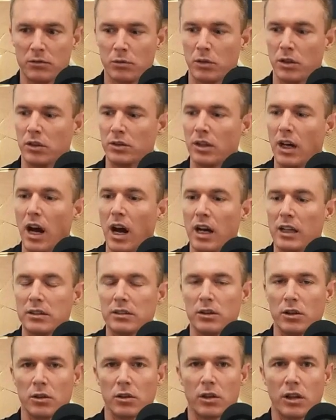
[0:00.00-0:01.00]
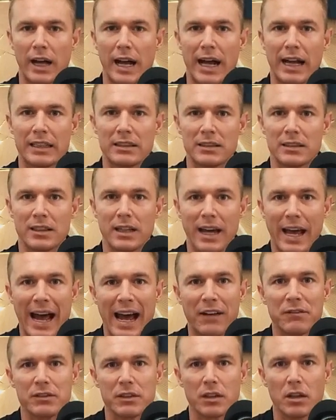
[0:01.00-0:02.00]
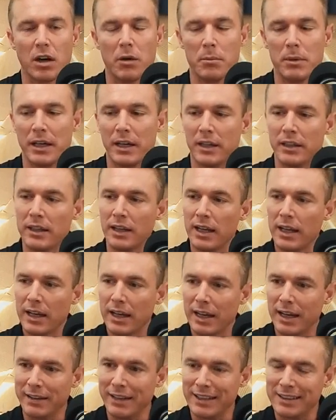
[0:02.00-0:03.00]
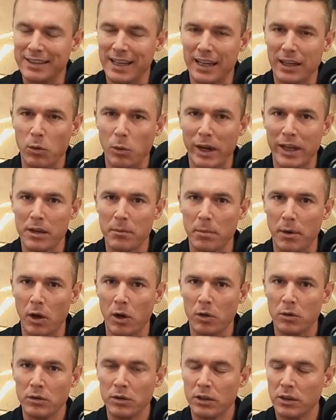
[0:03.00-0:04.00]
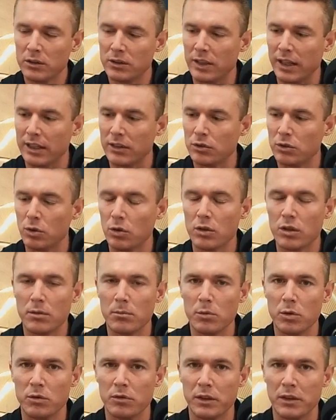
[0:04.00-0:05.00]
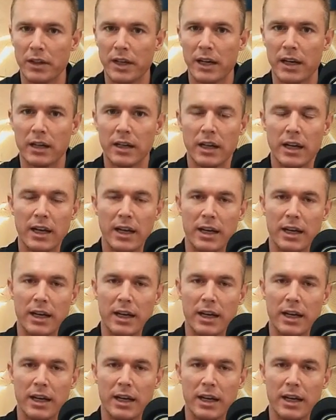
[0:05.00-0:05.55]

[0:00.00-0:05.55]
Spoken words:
where those osteoclasts have to come in and they take away the bone so that tooth can move in there,